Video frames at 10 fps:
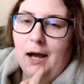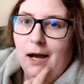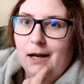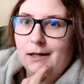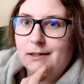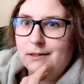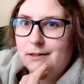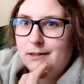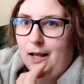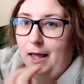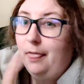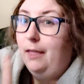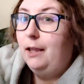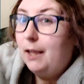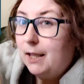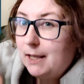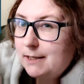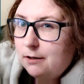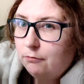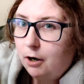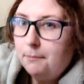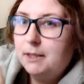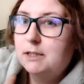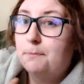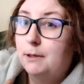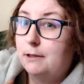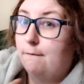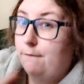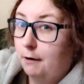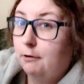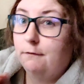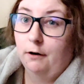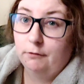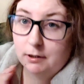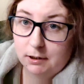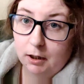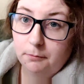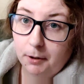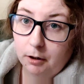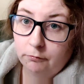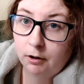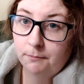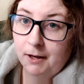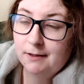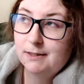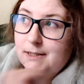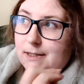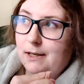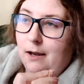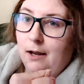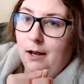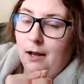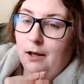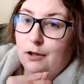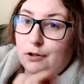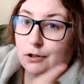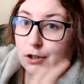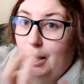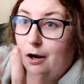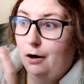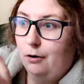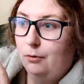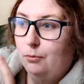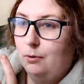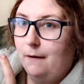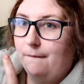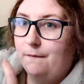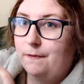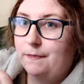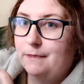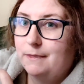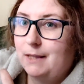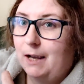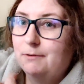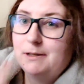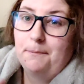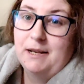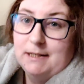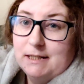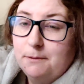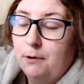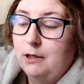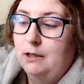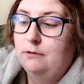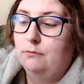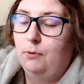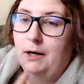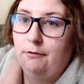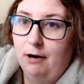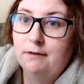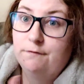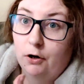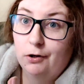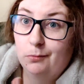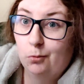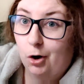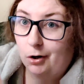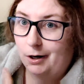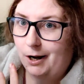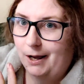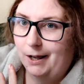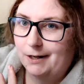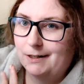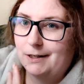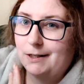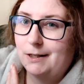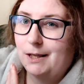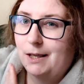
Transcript: And I think it is a romance, but it's a very, very slow burn romance. So I was a bit disappointed when I read Volume 1 and